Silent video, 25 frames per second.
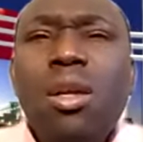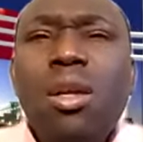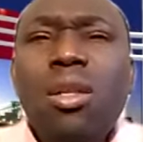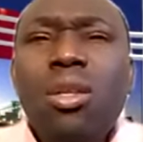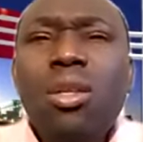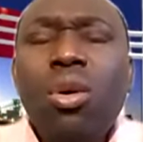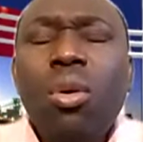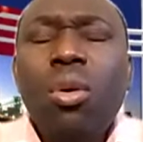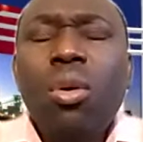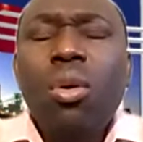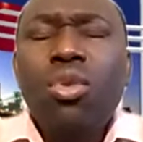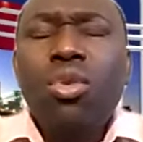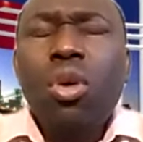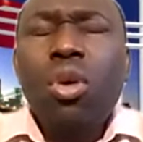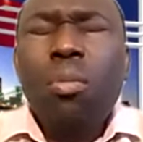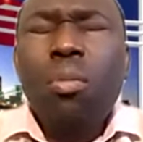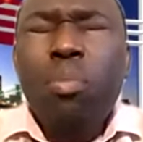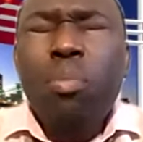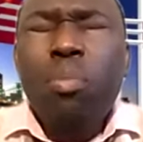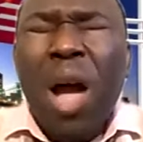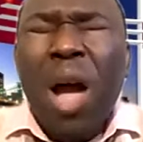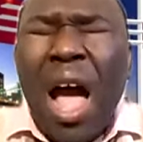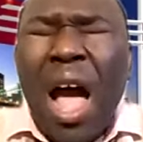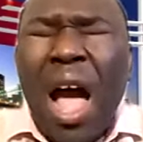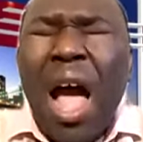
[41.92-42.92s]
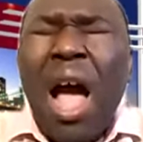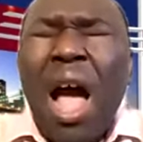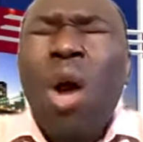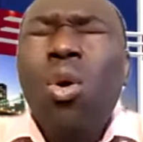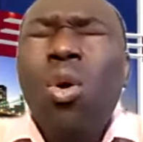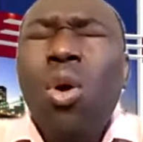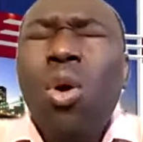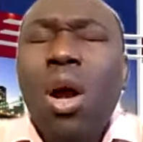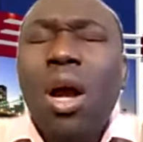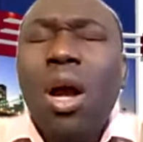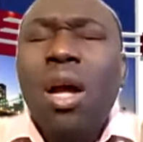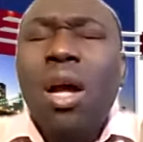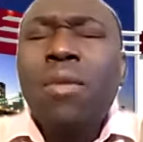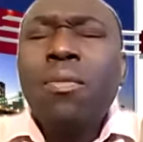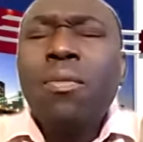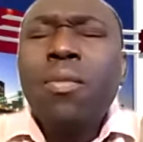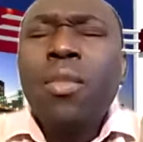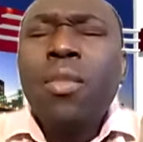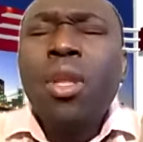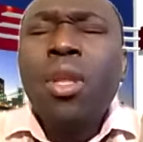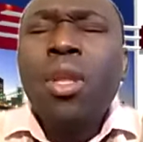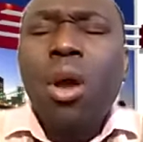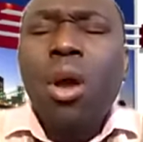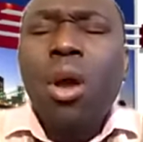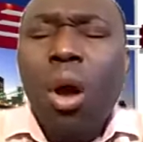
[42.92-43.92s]
your power
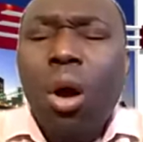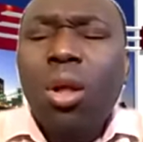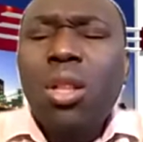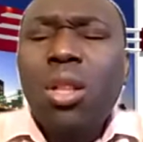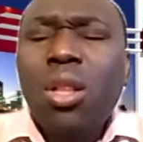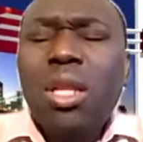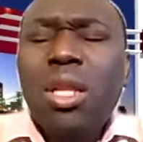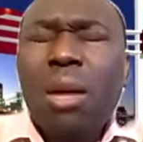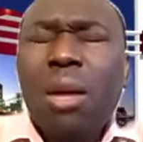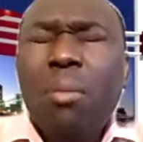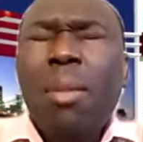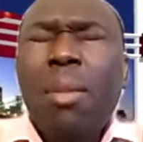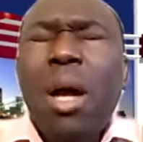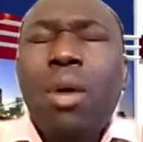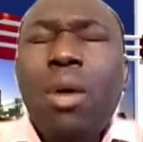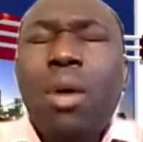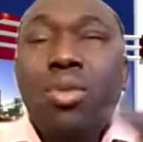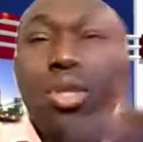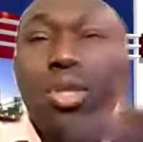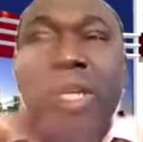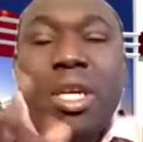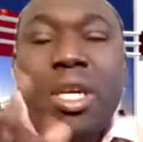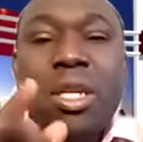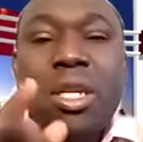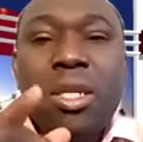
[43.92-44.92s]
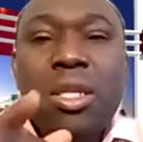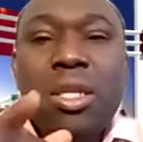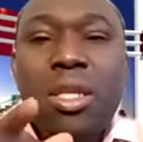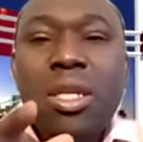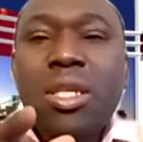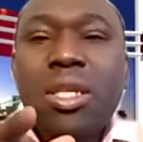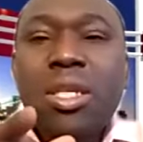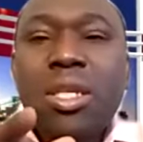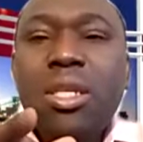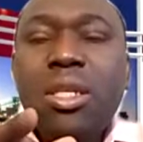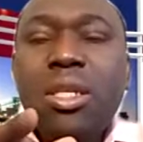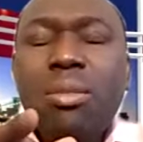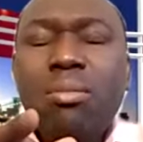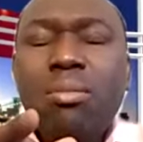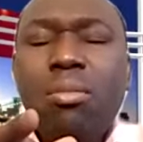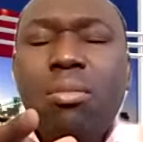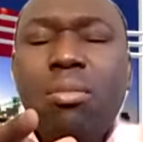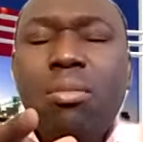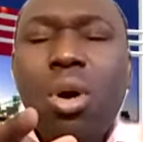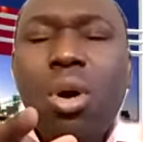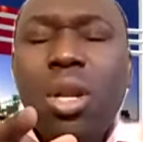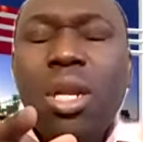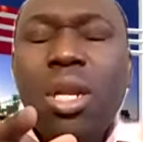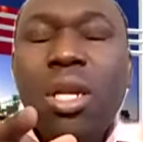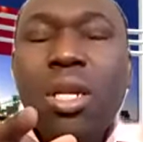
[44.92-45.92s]
on the mountain this
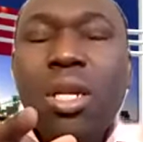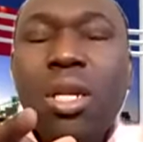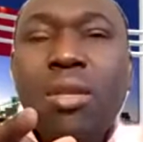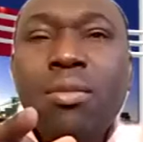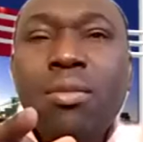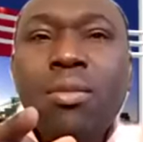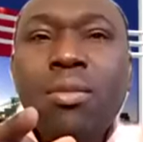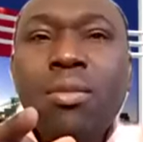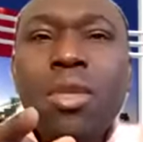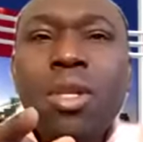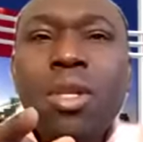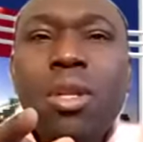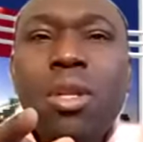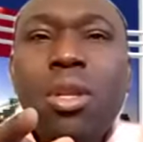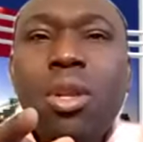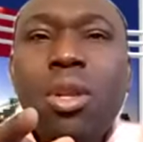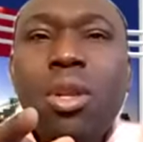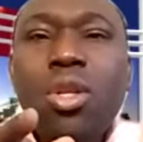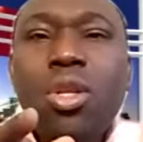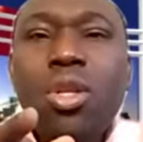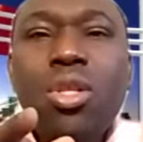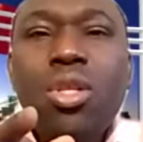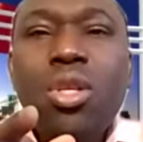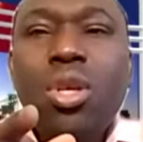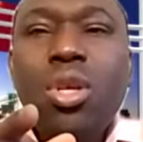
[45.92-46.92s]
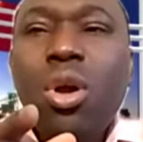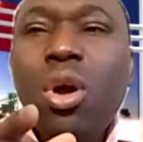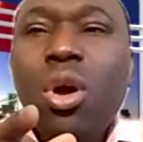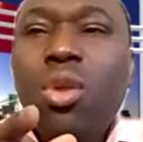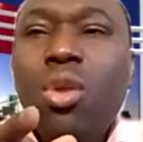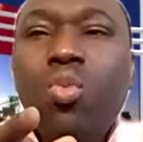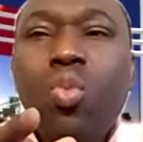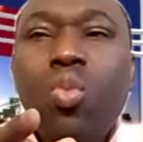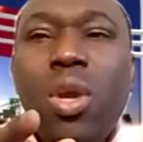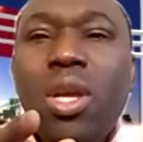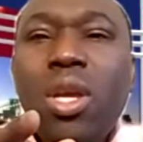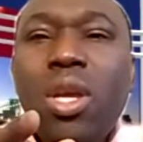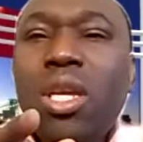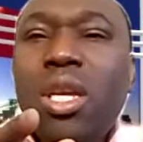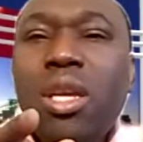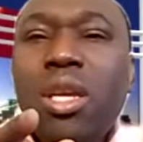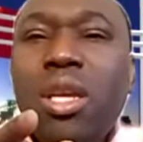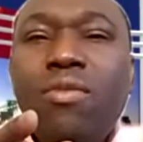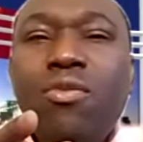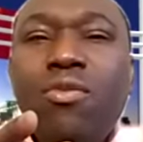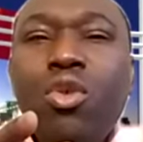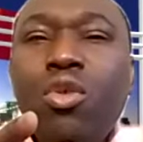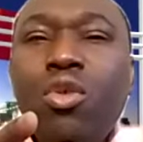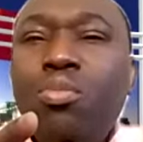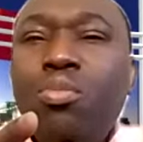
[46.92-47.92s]
morning. Lord God, we
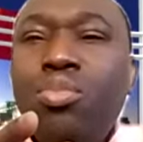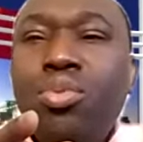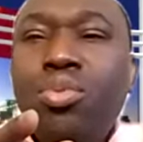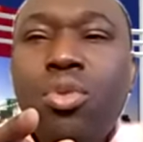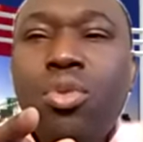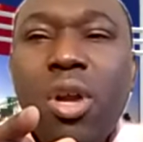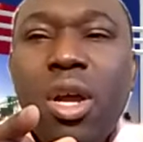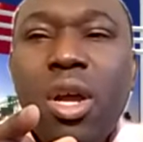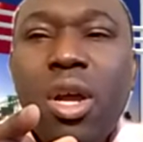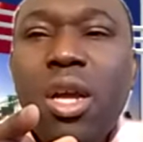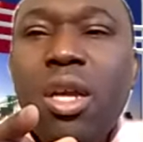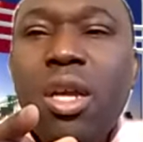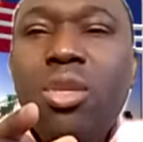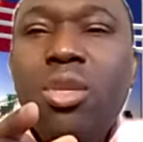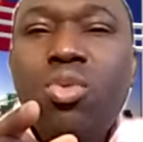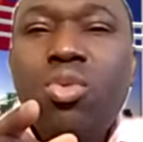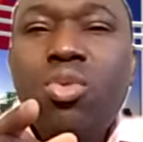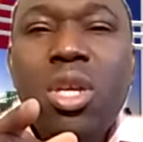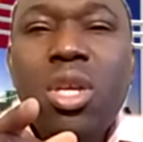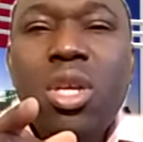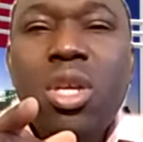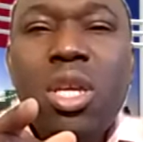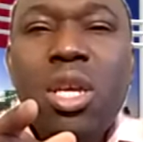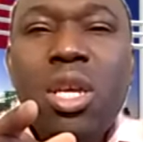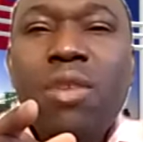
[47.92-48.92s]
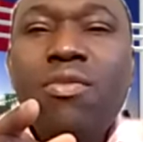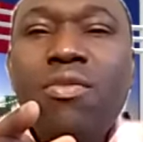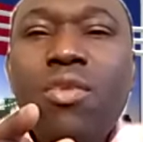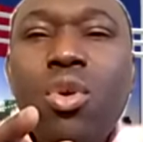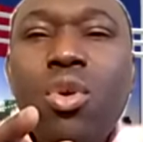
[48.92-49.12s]
give you praise. We give